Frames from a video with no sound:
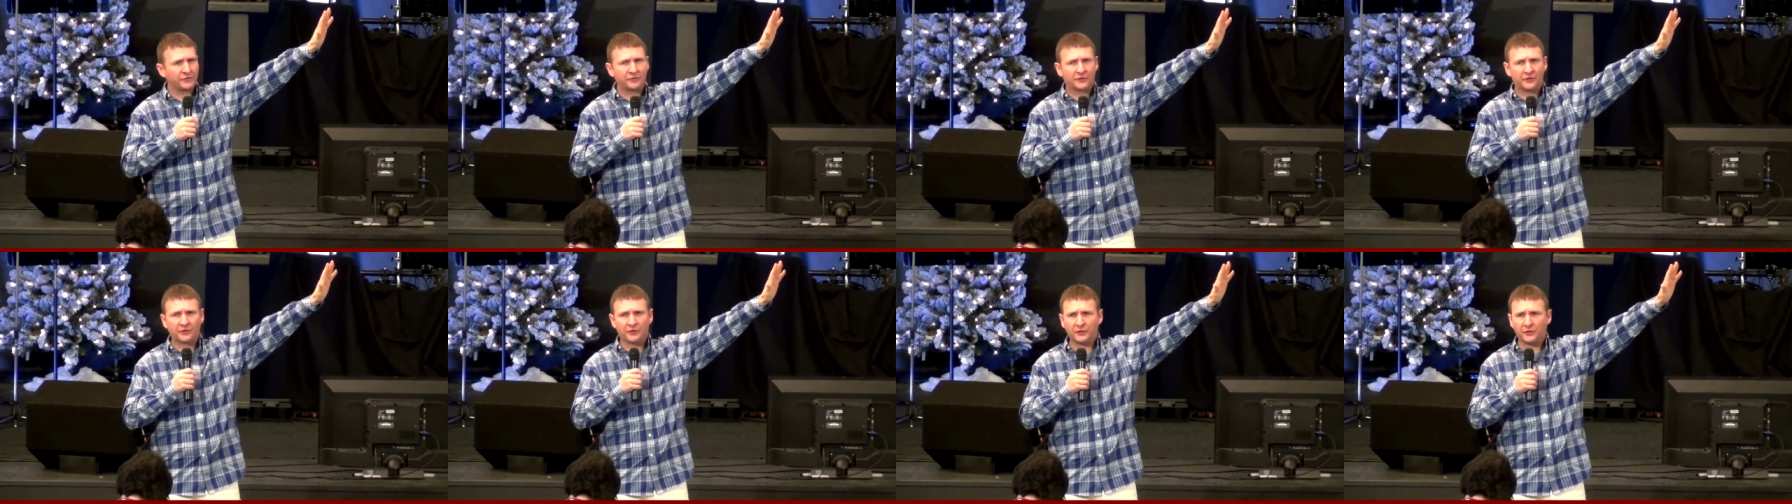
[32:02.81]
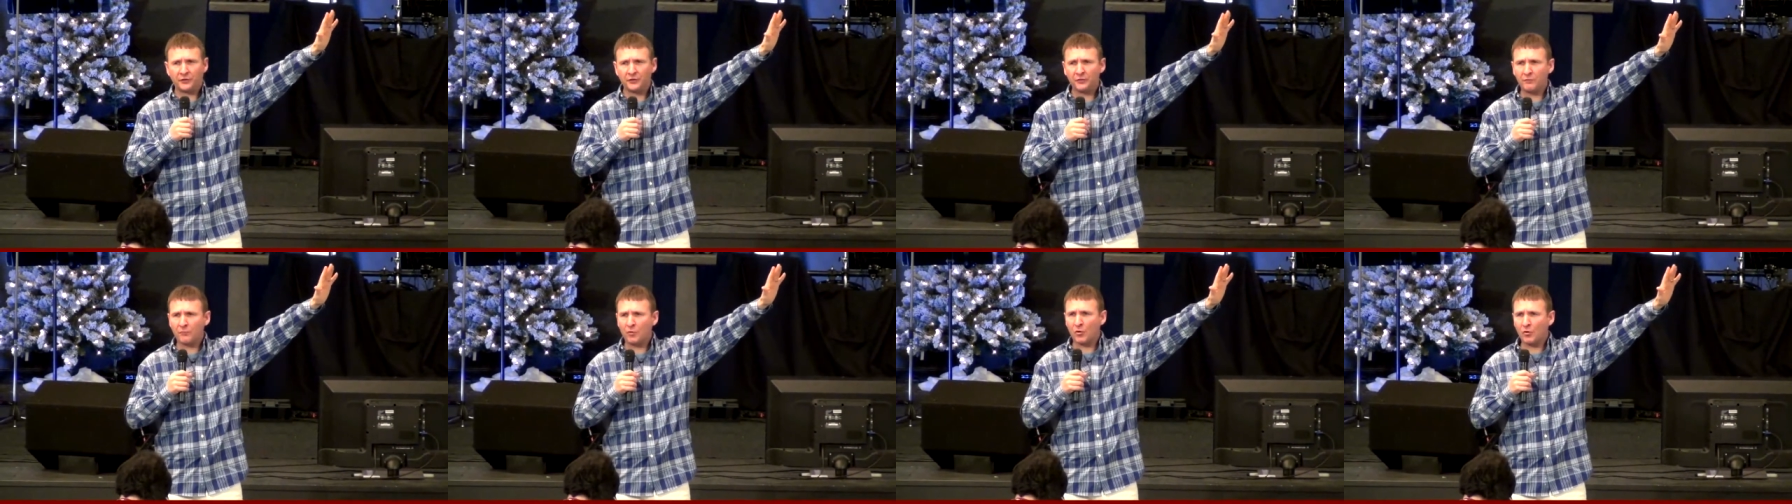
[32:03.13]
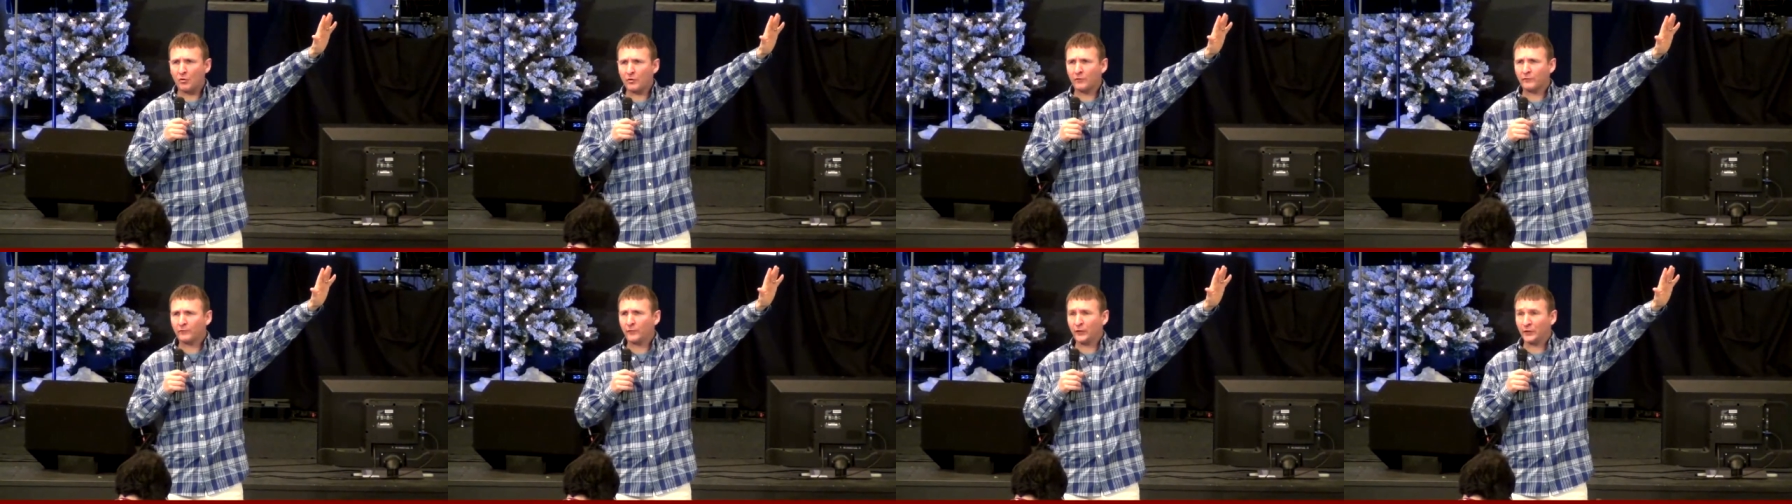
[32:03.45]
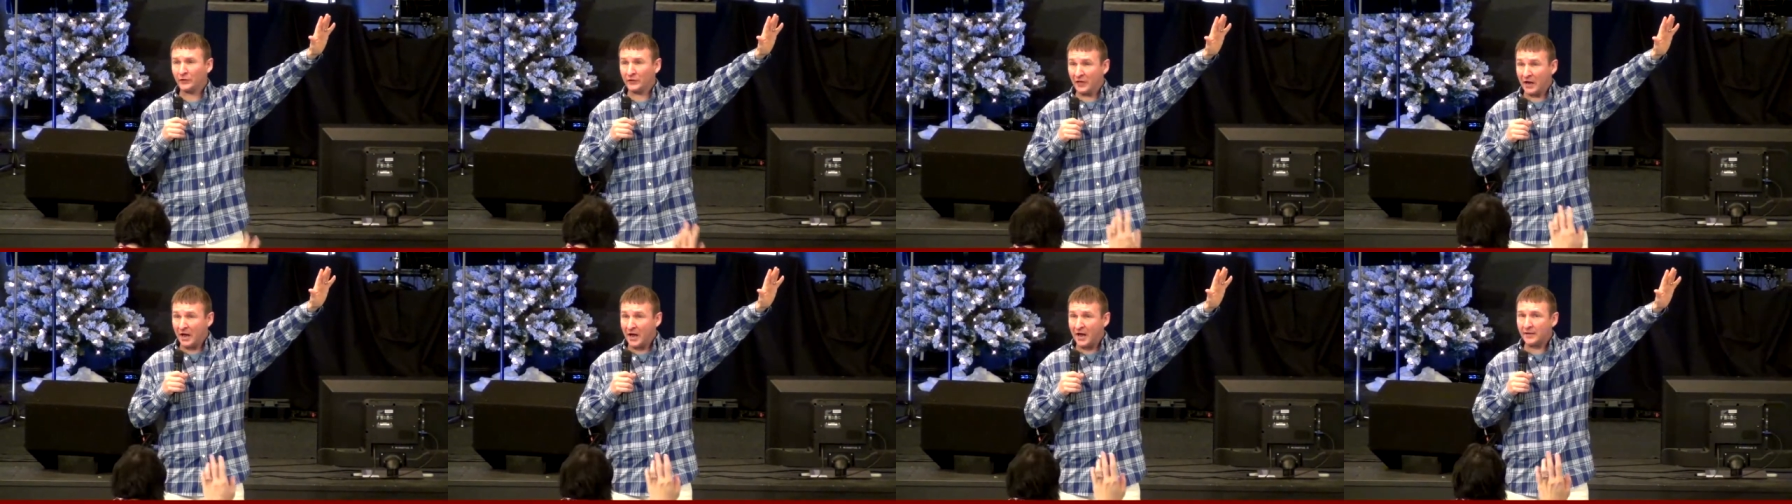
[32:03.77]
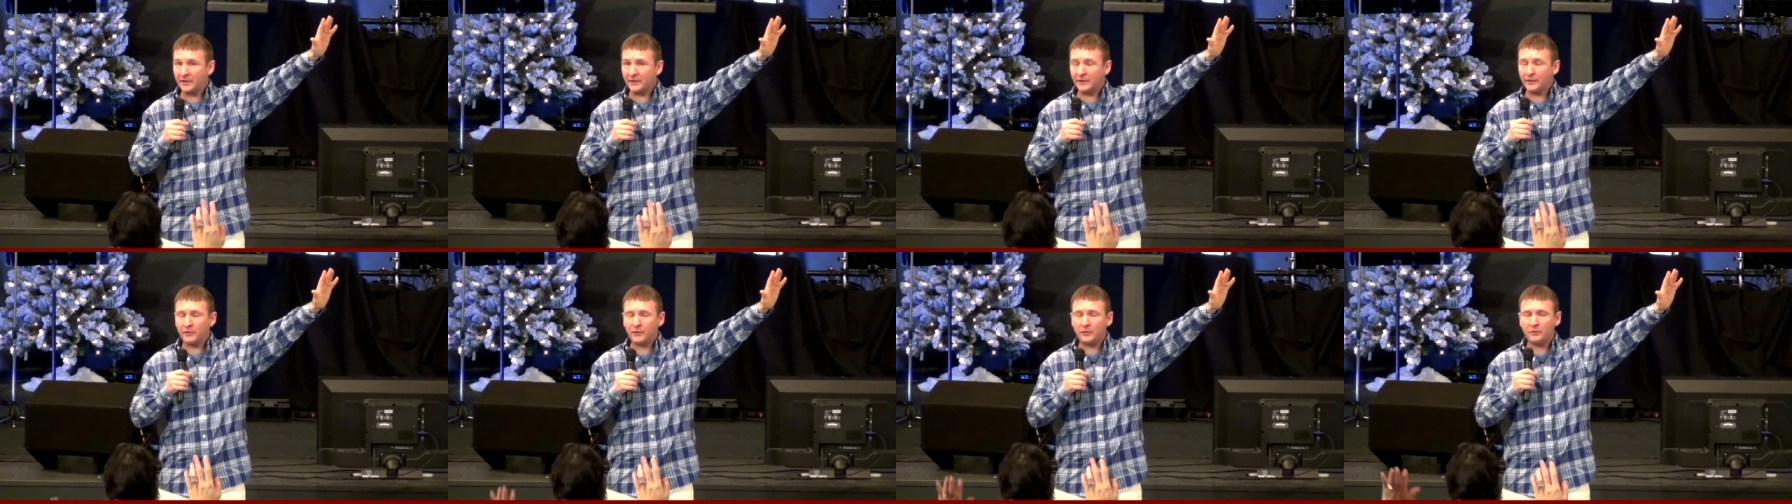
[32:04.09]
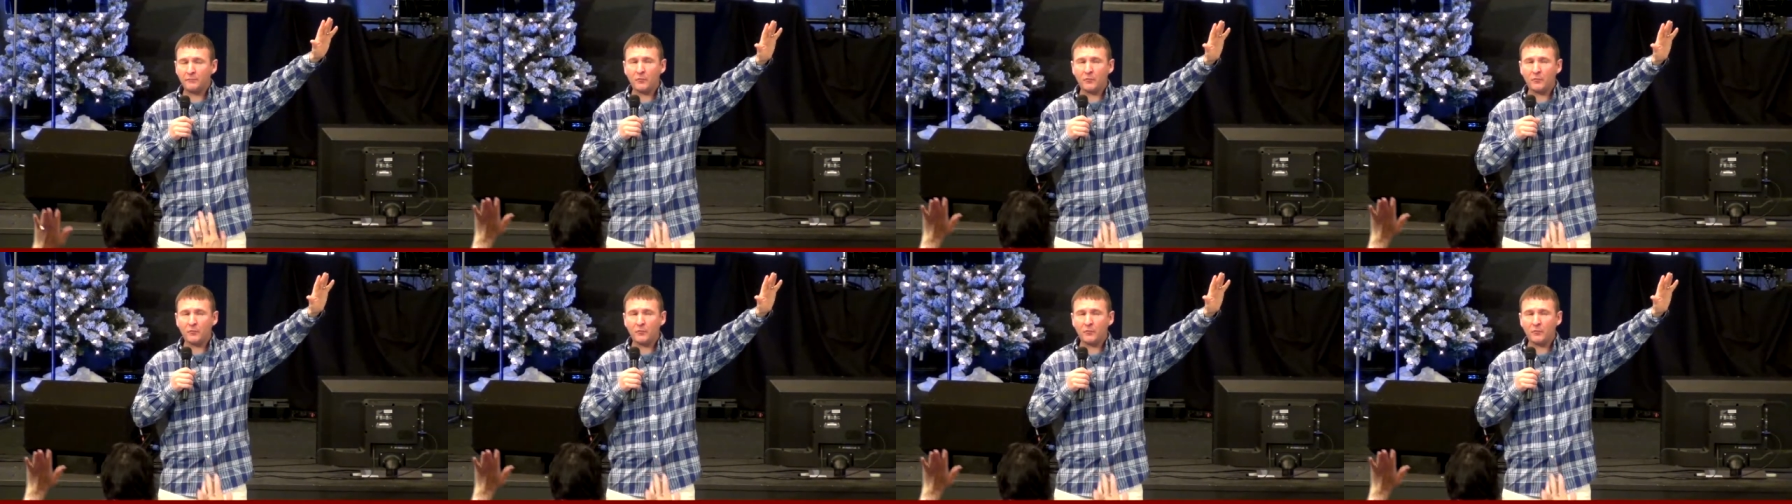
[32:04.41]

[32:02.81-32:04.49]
to do more, for God to do